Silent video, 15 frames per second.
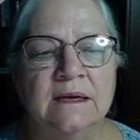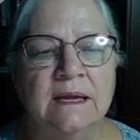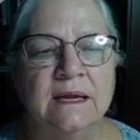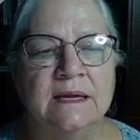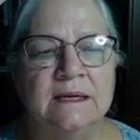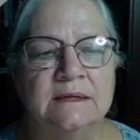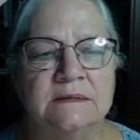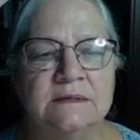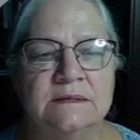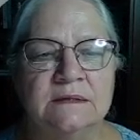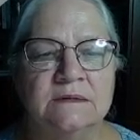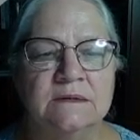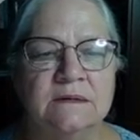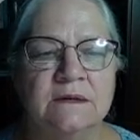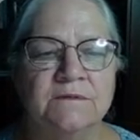And
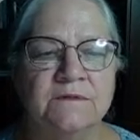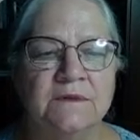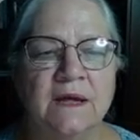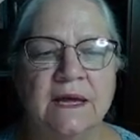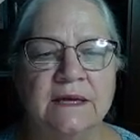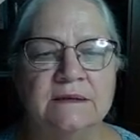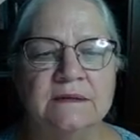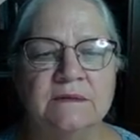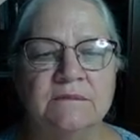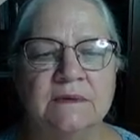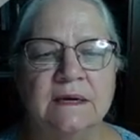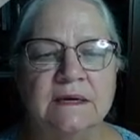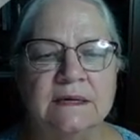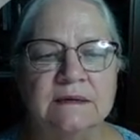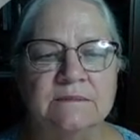the flood,
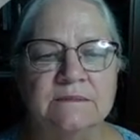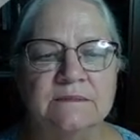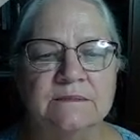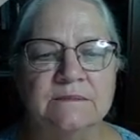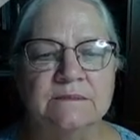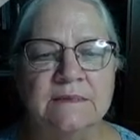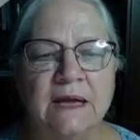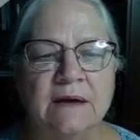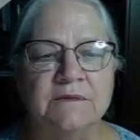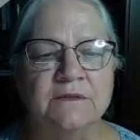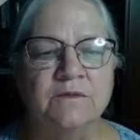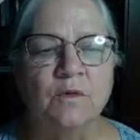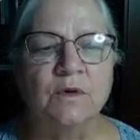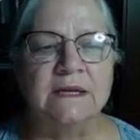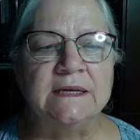after
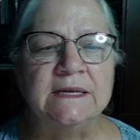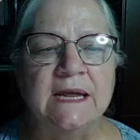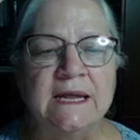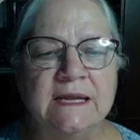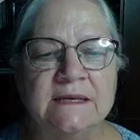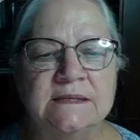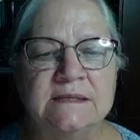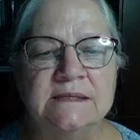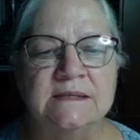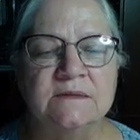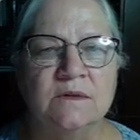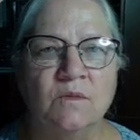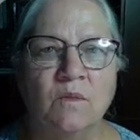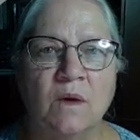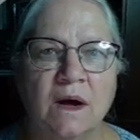40 days,
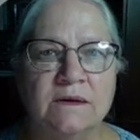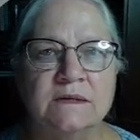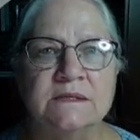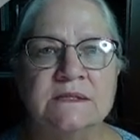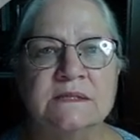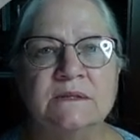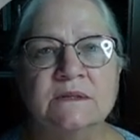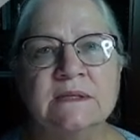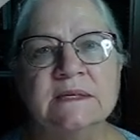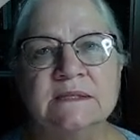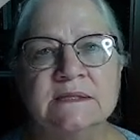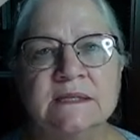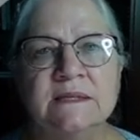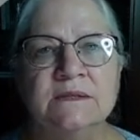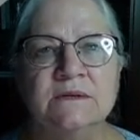the water still
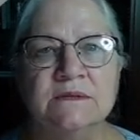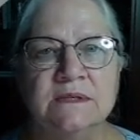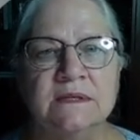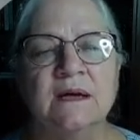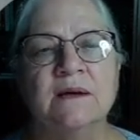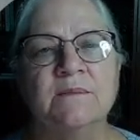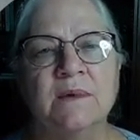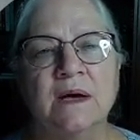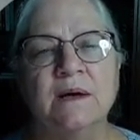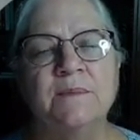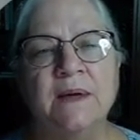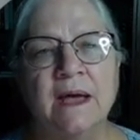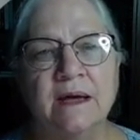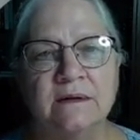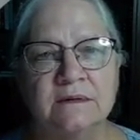continued to come up
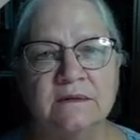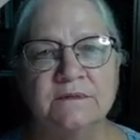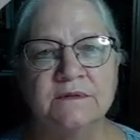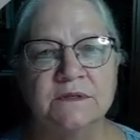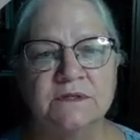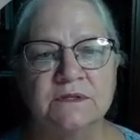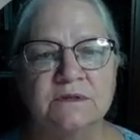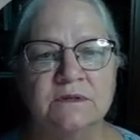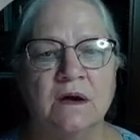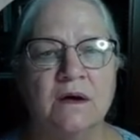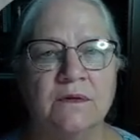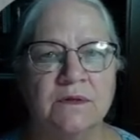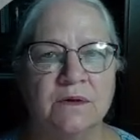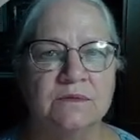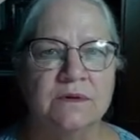out of the fissure,
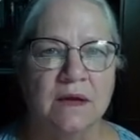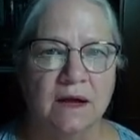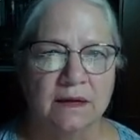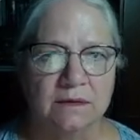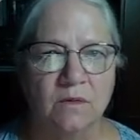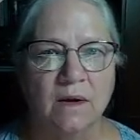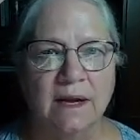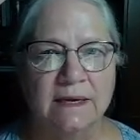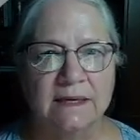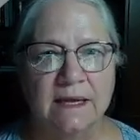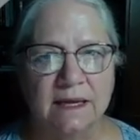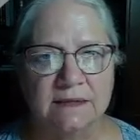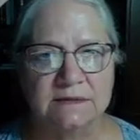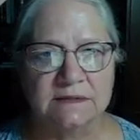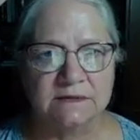although not quite
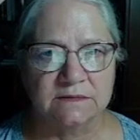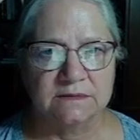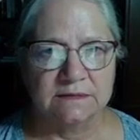as